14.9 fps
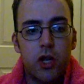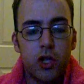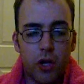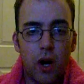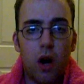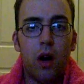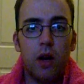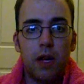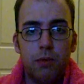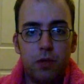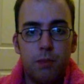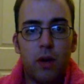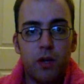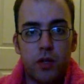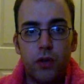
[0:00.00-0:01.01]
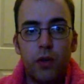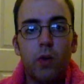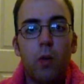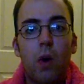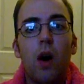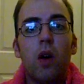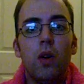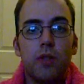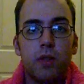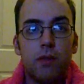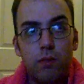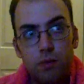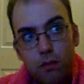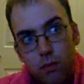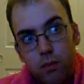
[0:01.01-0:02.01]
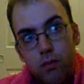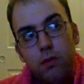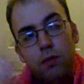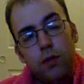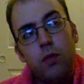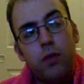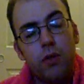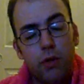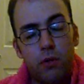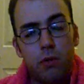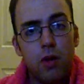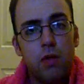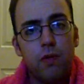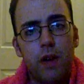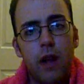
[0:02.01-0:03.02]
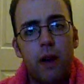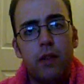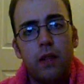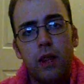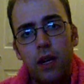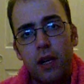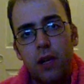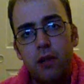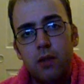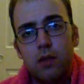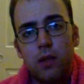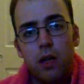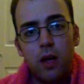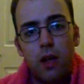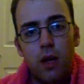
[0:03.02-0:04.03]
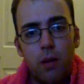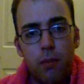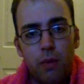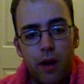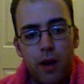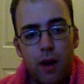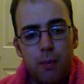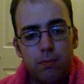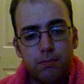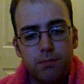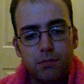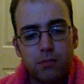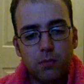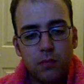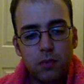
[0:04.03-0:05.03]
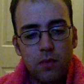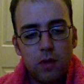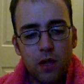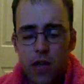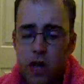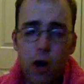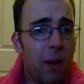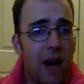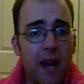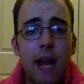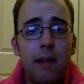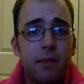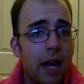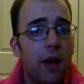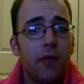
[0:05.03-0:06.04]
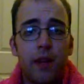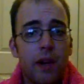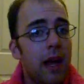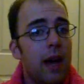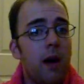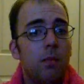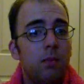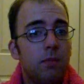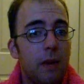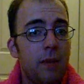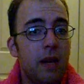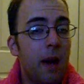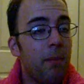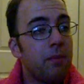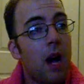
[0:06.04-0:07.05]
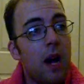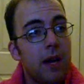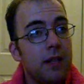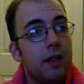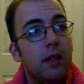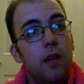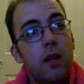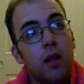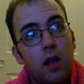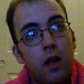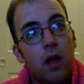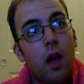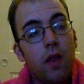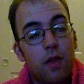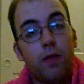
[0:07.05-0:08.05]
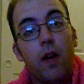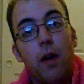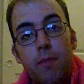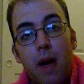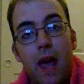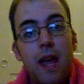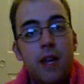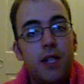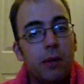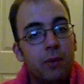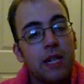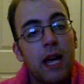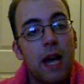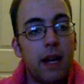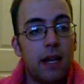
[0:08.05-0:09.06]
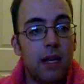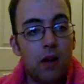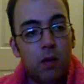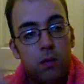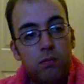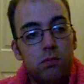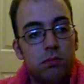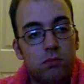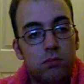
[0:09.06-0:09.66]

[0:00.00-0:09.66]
strong. He was punching through walls and flew through the roof and everything. But you know, my name's out there now. I mean, I'm not on the front page. I was kind of, you know,